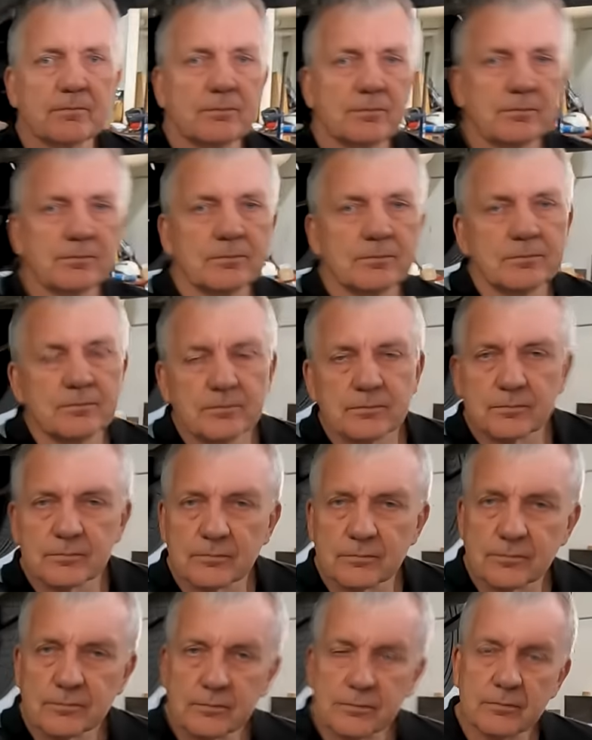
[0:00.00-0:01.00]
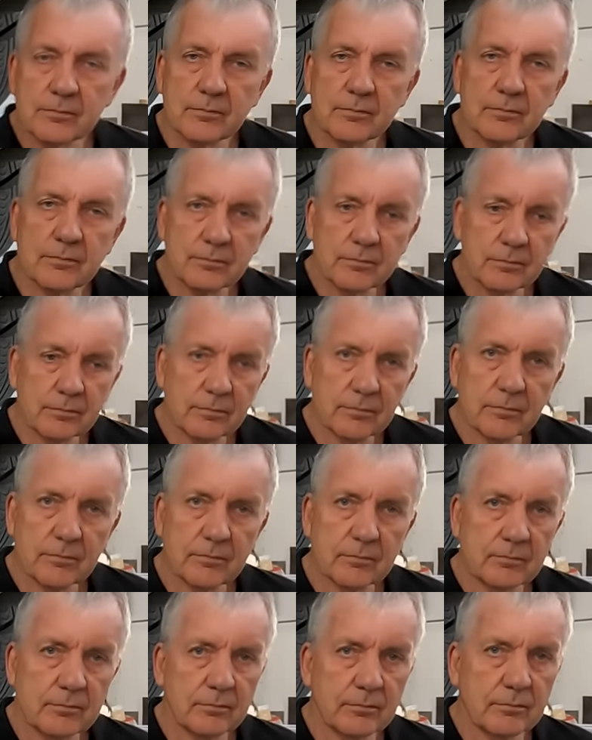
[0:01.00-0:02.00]

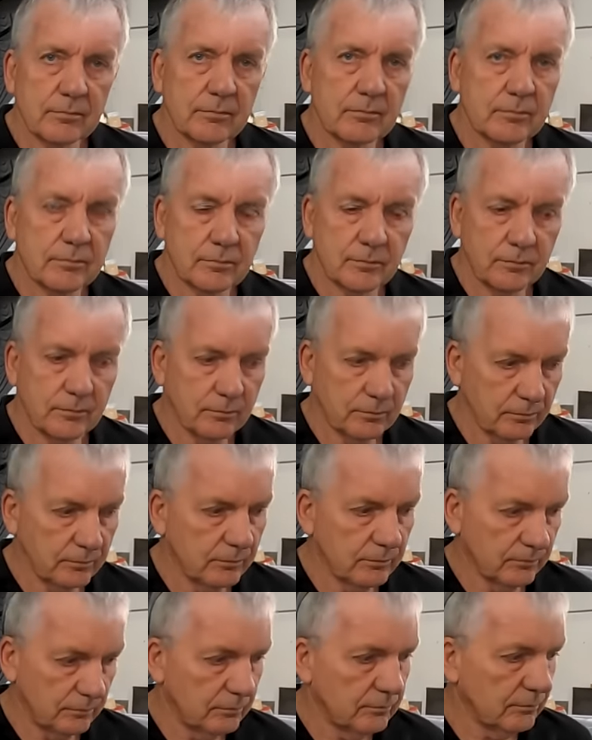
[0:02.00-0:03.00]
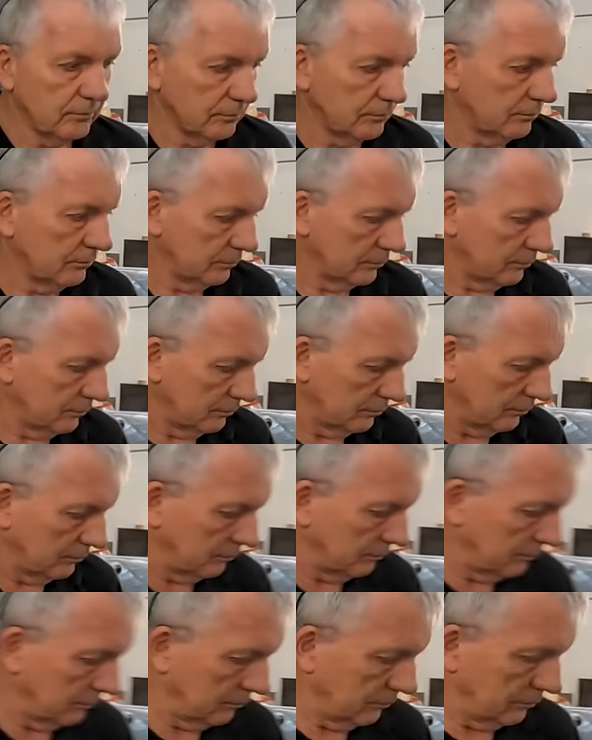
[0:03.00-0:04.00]

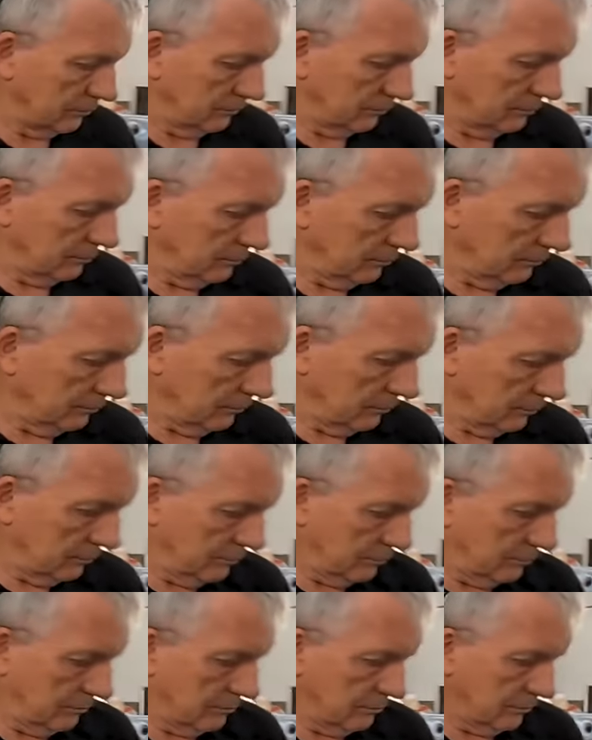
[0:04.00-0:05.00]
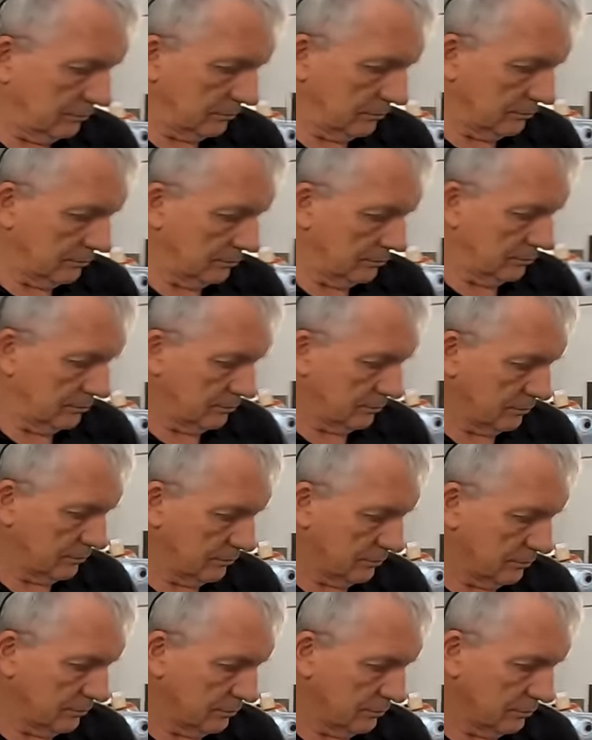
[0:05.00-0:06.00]

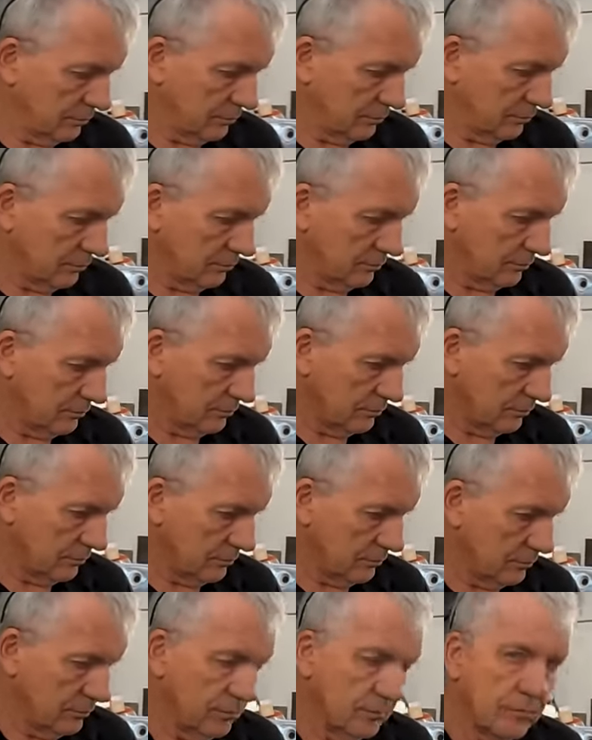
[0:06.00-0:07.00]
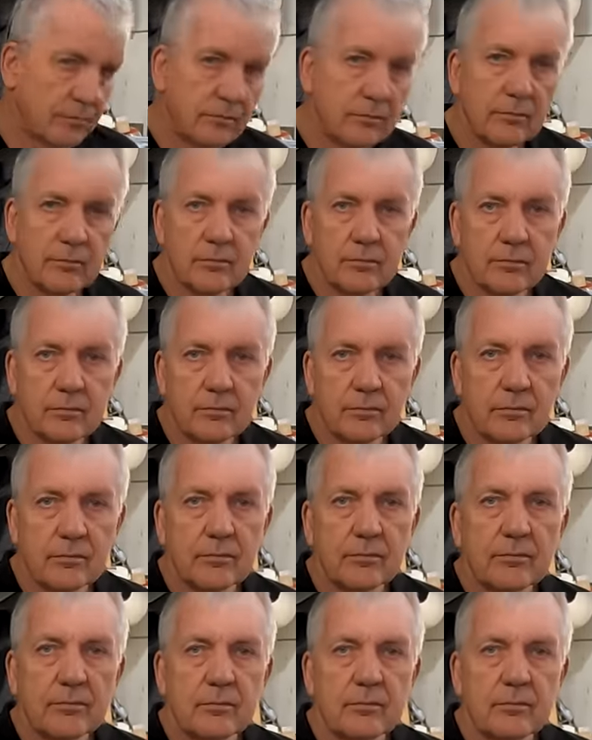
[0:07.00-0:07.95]
The person shown says nothing.